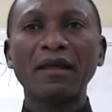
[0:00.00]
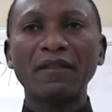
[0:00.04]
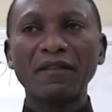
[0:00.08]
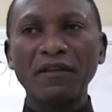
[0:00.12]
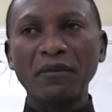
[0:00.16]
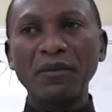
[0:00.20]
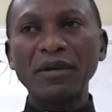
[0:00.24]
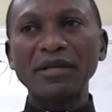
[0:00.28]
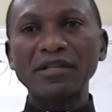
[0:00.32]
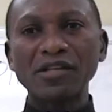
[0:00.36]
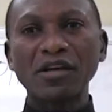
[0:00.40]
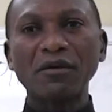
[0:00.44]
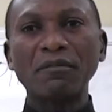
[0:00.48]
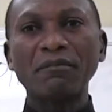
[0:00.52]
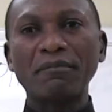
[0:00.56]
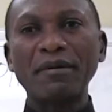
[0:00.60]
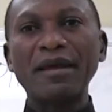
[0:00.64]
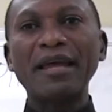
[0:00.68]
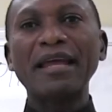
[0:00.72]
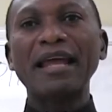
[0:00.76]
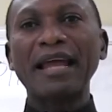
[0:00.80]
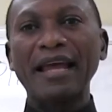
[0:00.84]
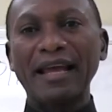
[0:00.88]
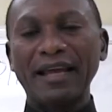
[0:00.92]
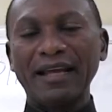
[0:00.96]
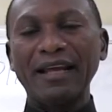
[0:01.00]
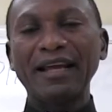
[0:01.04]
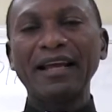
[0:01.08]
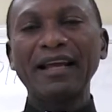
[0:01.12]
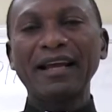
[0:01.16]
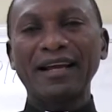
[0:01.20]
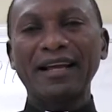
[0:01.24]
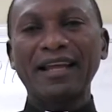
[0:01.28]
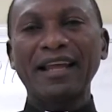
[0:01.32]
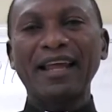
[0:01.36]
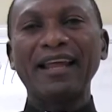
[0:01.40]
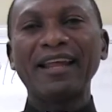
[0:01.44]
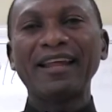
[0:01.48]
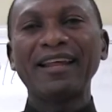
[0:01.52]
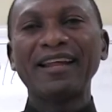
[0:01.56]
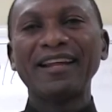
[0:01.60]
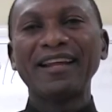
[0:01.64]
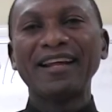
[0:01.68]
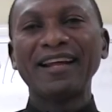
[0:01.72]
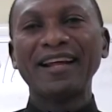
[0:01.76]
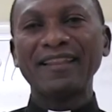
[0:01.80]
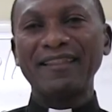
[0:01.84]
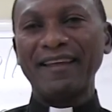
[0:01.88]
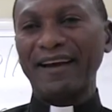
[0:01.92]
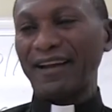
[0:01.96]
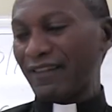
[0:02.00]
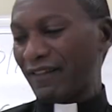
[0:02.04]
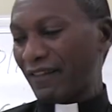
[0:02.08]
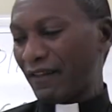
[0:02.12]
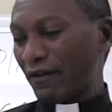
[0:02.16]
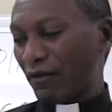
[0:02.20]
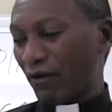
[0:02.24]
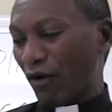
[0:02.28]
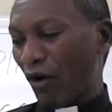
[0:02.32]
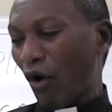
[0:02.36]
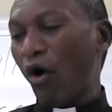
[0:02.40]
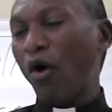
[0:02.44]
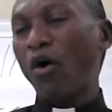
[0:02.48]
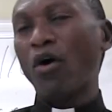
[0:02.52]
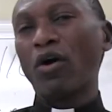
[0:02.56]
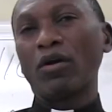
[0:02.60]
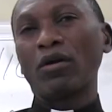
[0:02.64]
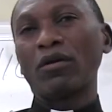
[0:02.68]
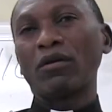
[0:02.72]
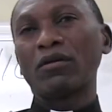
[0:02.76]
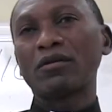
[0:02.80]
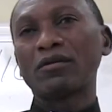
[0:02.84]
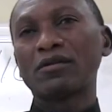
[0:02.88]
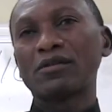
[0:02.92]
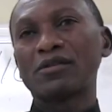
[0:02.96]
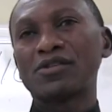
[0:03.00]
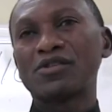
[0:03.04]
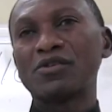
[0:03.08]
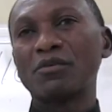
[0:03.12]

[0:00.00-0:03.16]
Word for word: The reason being, okay, that the call